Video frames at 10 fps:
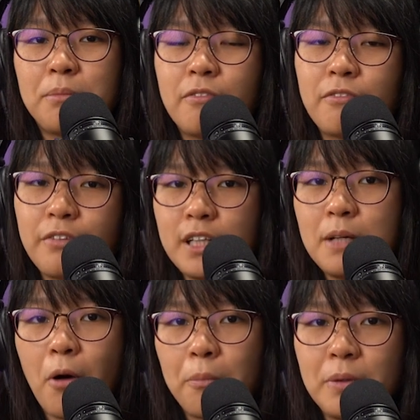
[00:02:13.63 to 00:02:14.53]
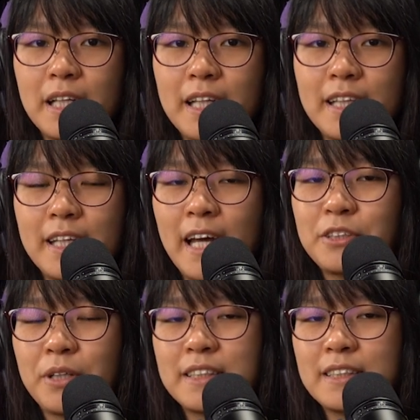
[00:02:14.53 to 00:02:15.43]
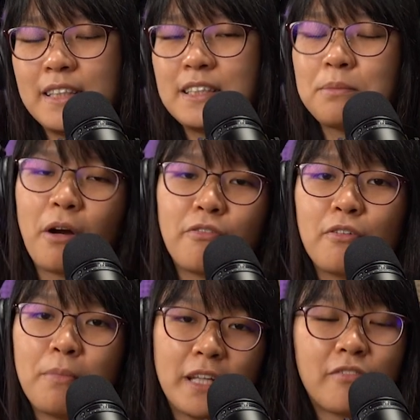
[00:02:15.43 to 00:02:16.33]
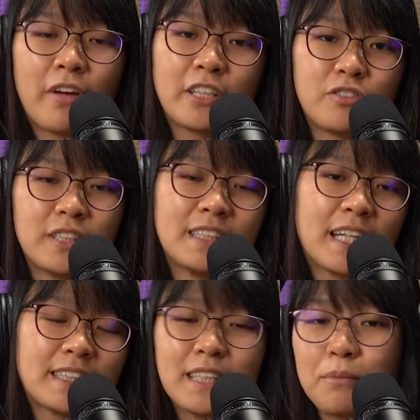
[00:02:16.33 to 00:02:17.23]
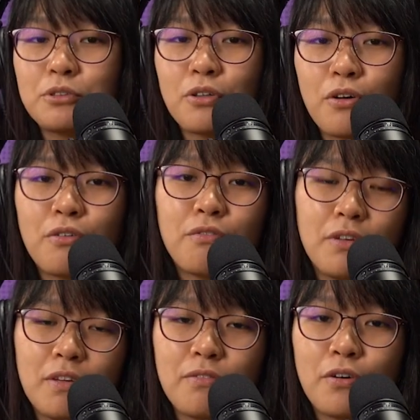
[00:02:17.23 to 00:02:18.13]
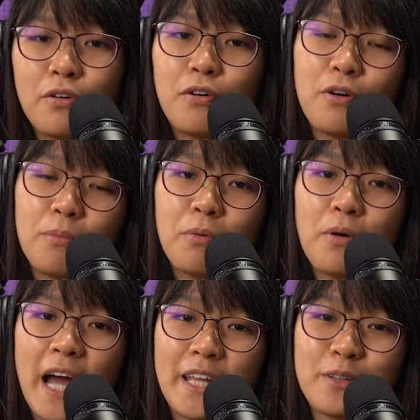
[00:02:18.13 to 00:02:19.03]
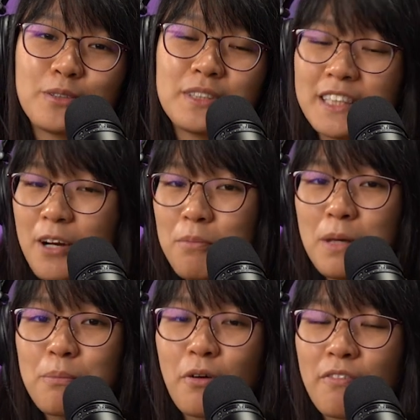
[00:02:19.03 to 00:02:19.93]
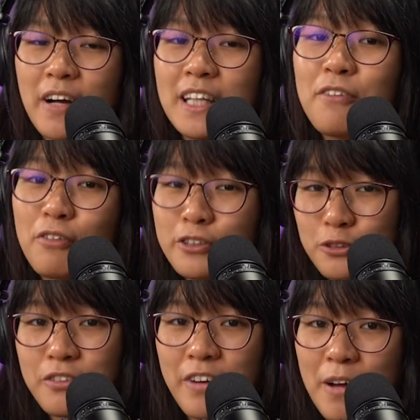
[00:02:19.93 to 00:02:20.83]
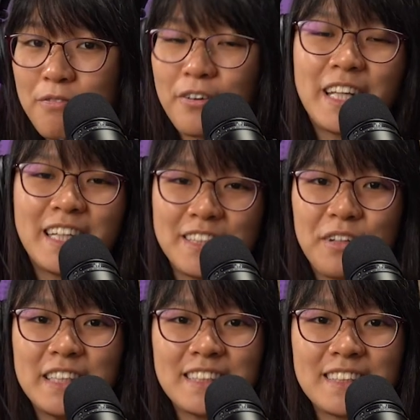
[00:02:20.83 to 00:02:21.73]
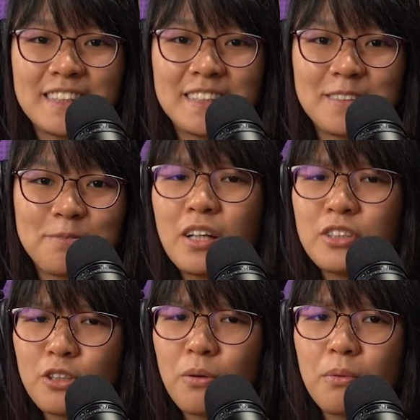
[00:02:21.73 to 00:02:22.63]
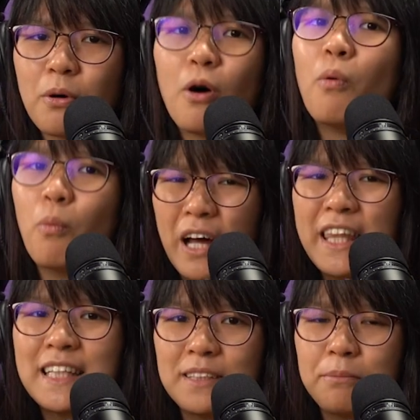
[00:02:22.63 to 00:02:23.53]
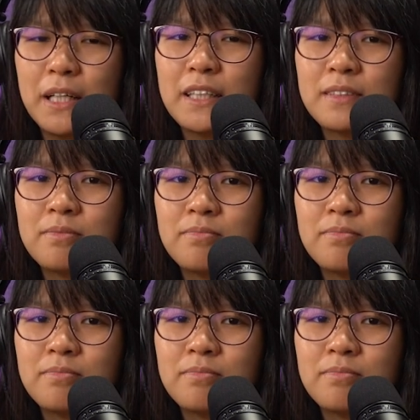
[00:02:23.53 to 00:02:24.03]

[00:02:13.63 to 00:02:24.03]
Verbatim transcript: been really popular lately as you can see smartphone manufacturers like Samsung, Vivo, Oppo and also Xiaomi providing virtual RAM for their devices. So what does it mean?